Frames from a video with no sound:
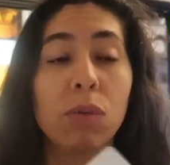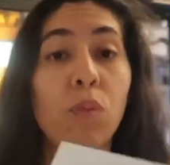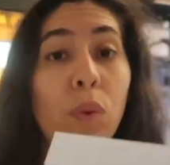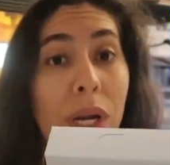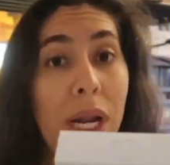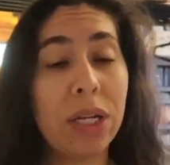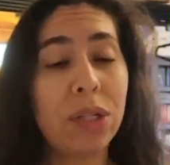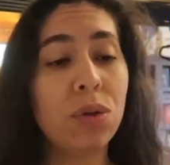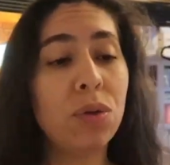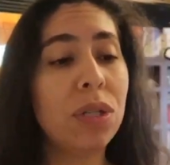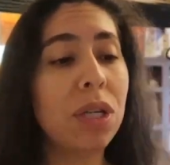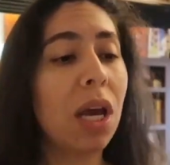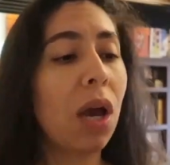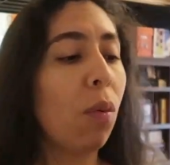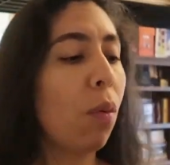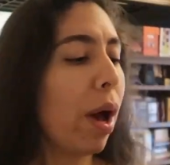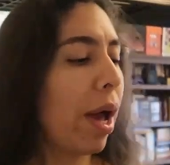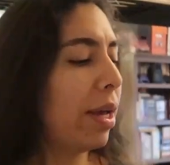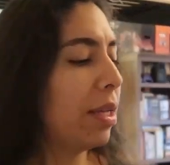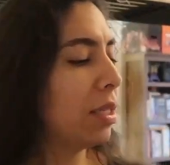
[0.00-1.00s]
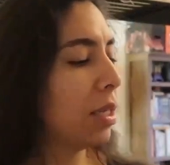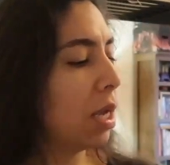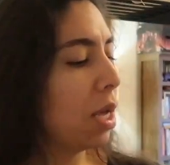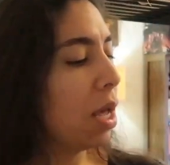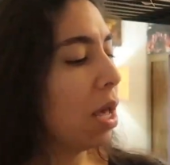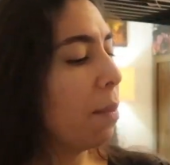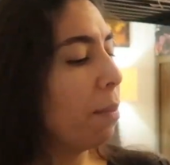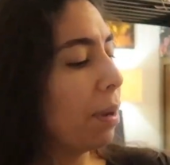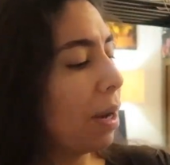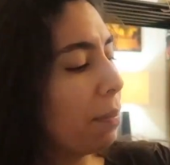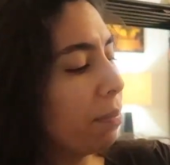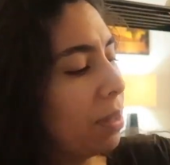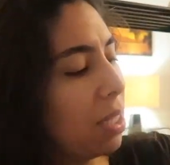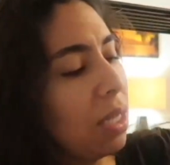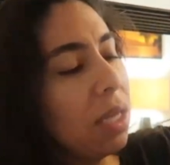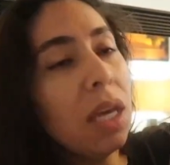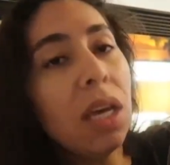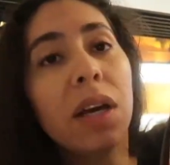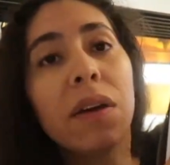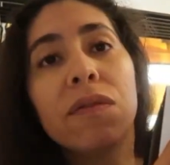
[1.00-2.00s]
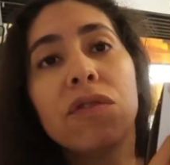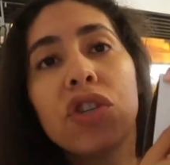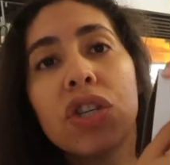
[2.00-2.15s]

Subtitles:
when I do DIYs. But I'm thinking of